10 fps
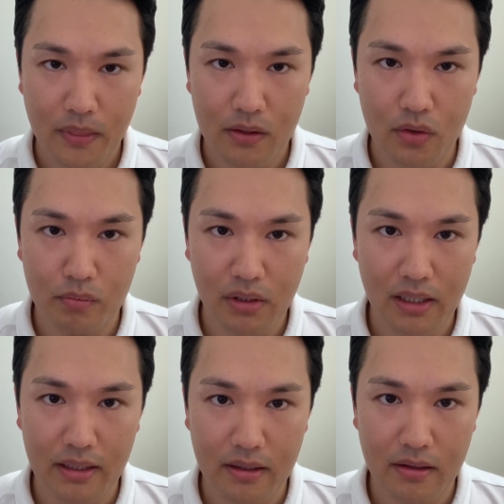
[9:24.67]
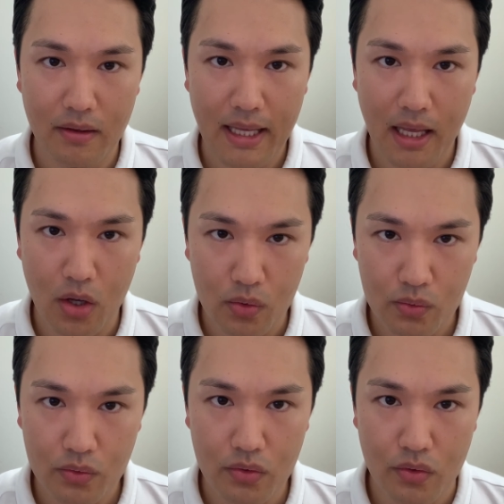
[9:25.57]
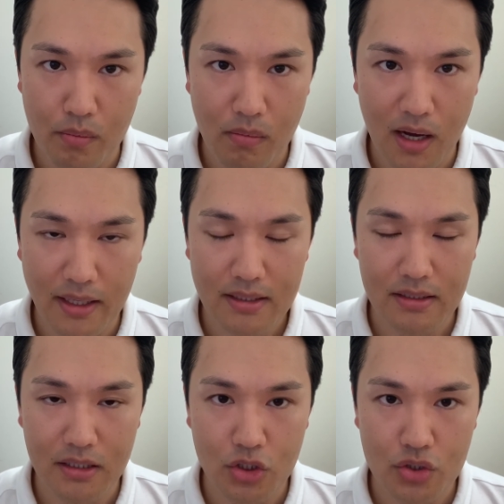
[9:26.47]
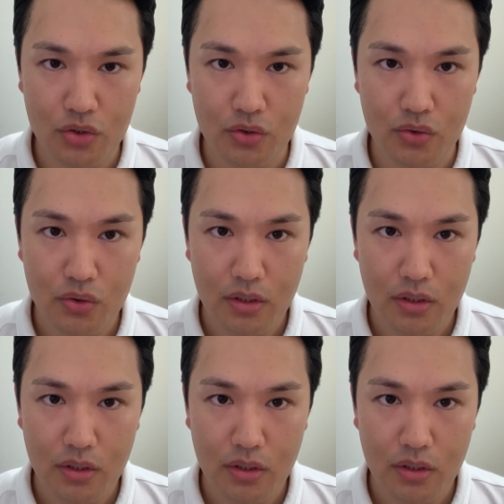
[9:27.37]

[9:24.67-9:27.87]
your play and how you might need to